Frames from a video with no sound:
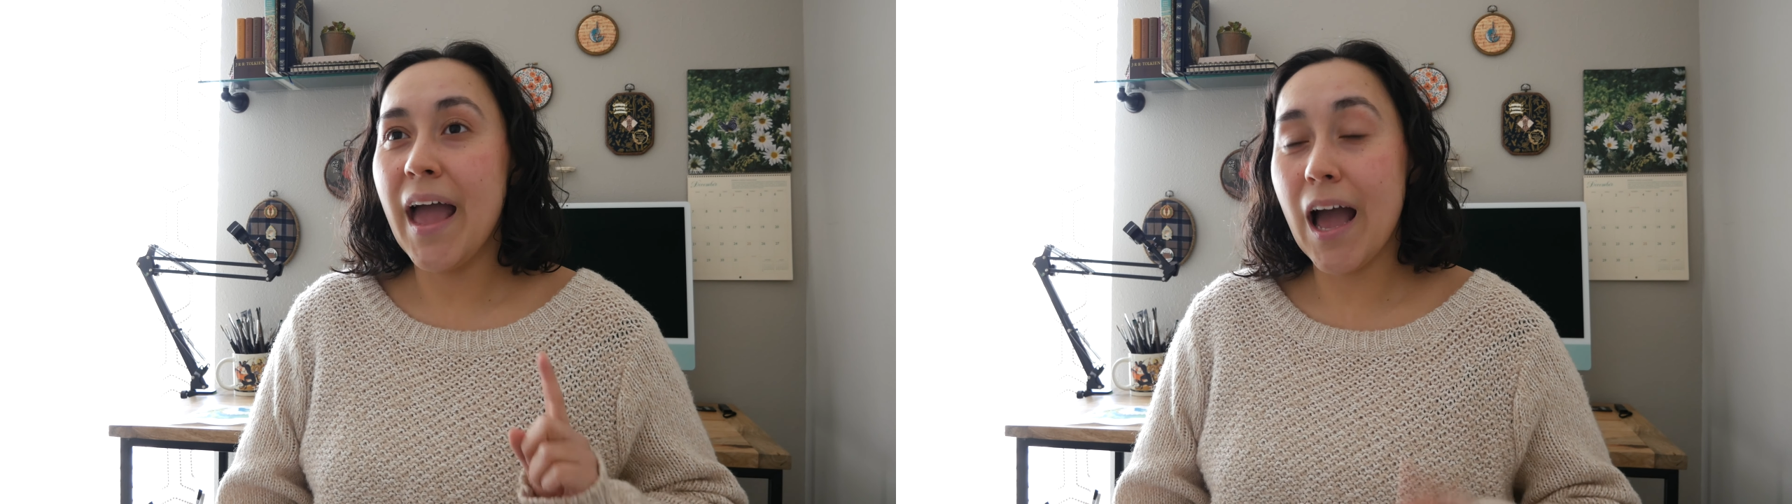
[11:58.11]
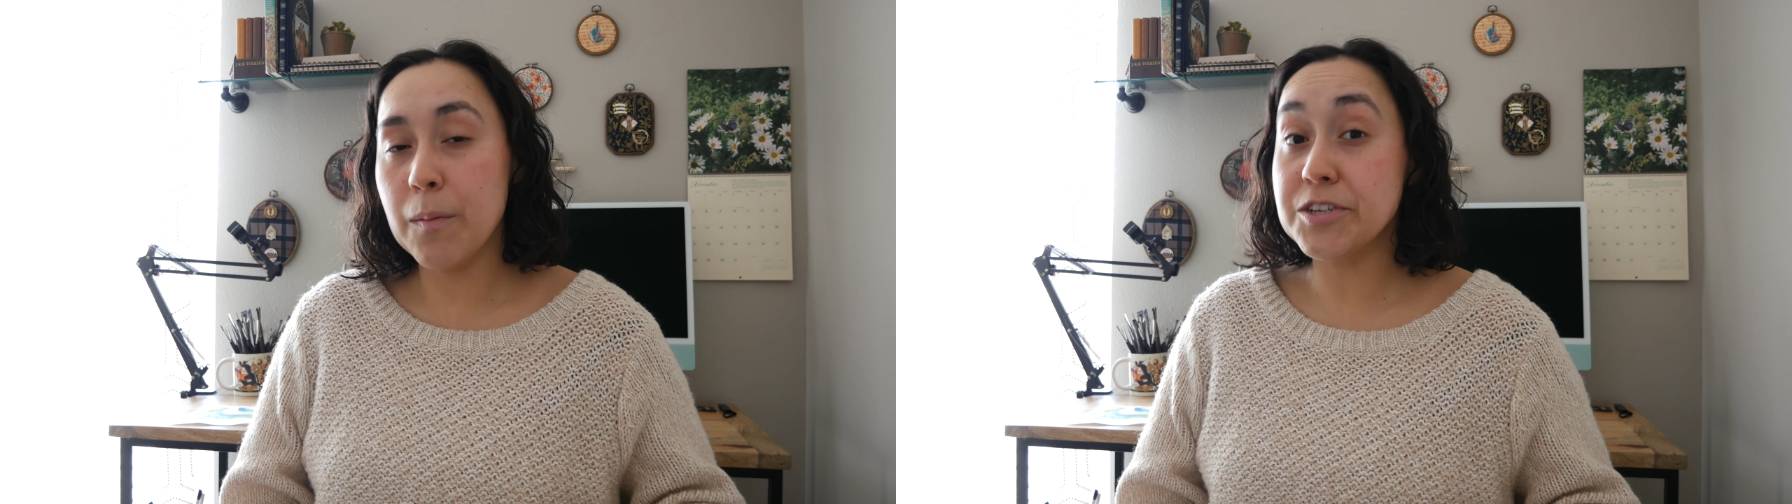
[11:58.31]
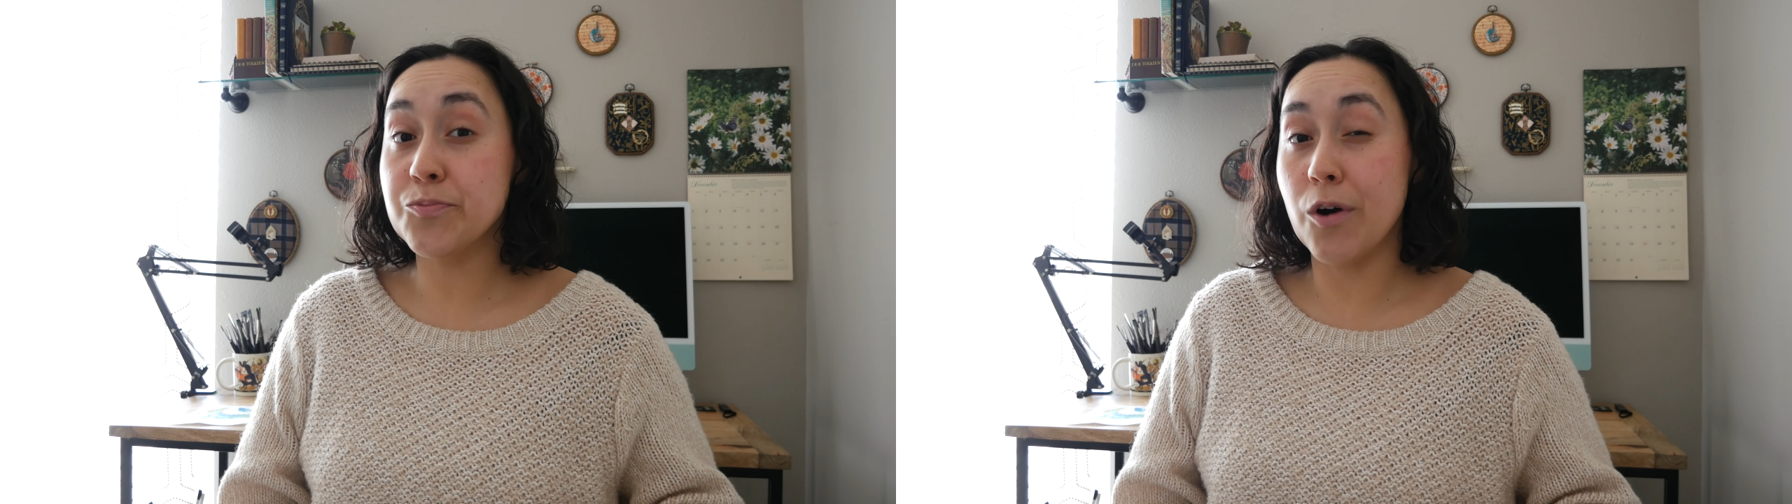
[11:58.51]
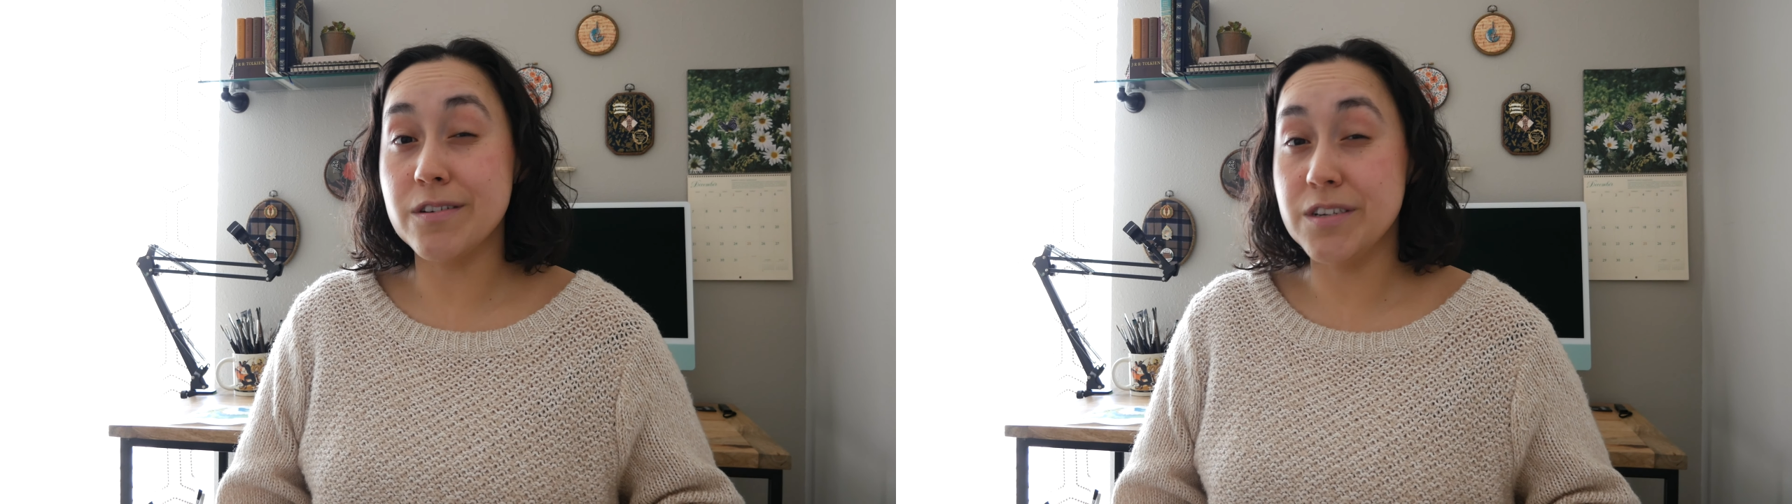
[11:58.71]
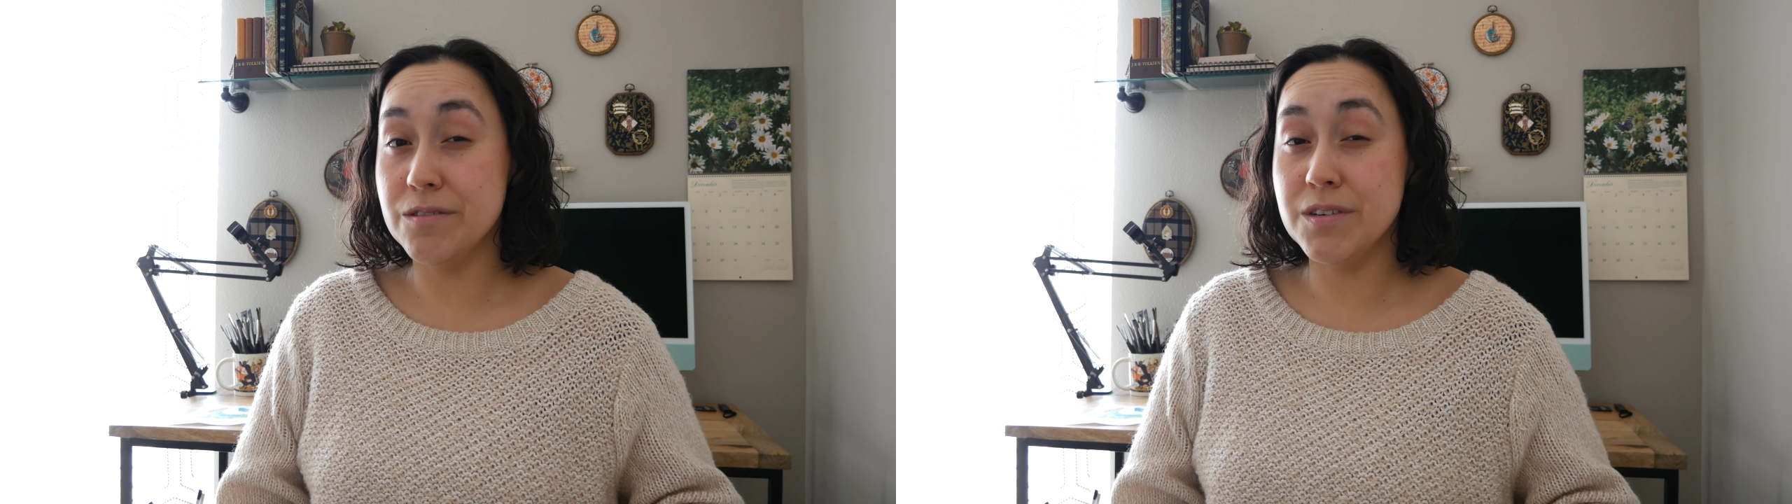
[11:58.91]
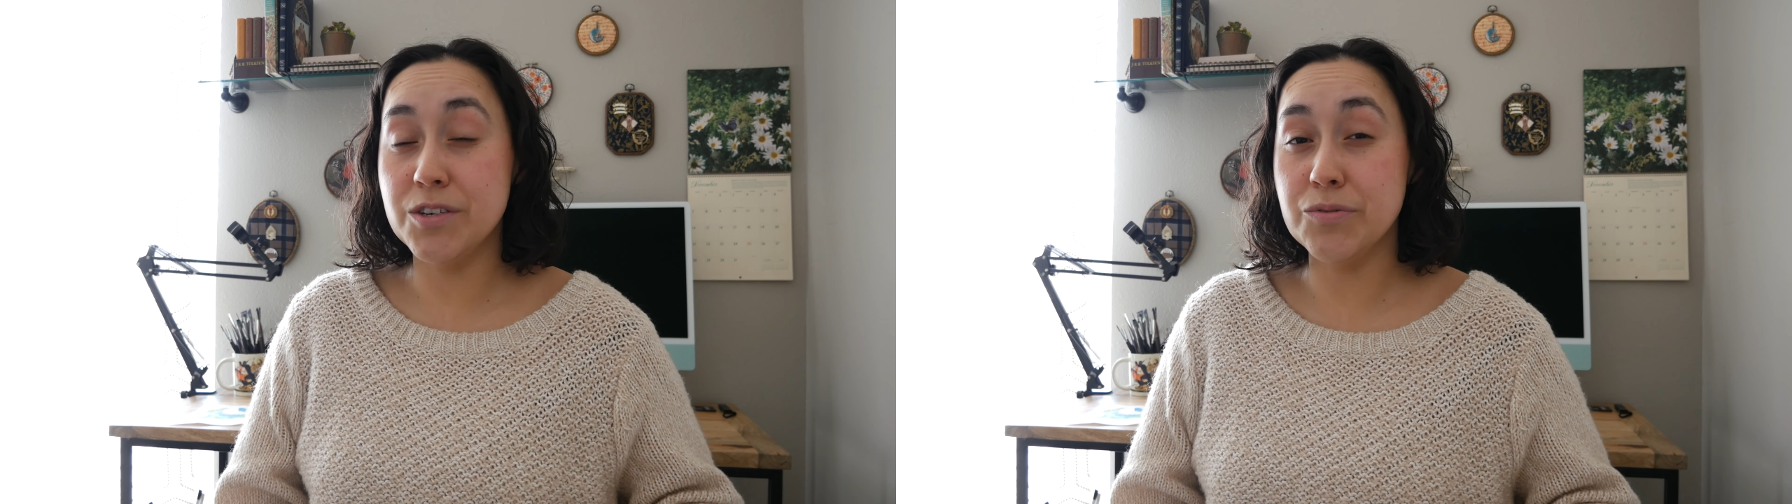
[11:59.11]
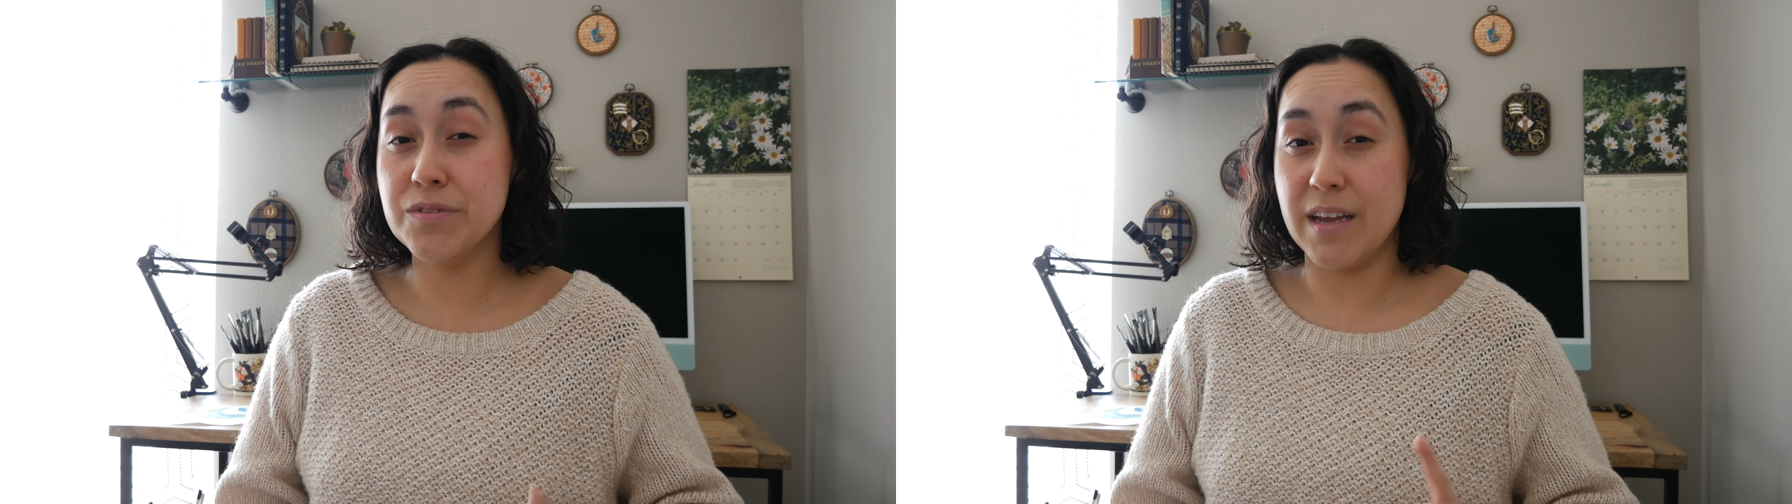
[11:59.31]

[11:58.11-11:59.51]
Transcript: how much water you use